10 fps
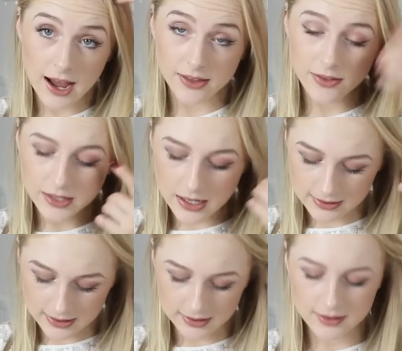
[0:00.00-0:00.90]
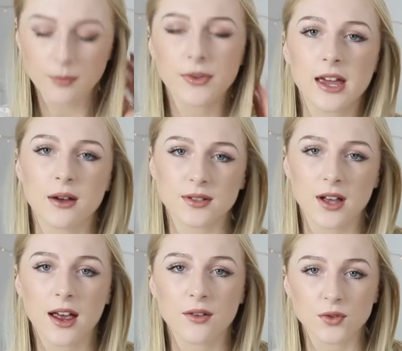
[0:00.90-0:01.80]
And then the last thing is something else
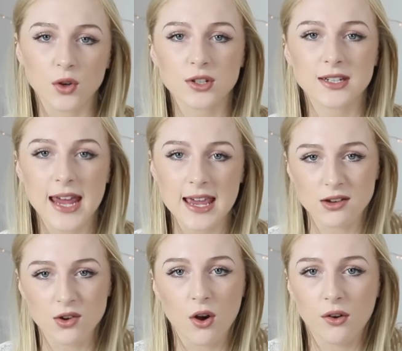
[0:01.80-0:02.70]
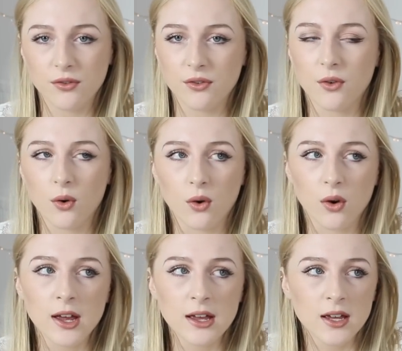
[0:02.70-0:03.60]
that I have not taken off for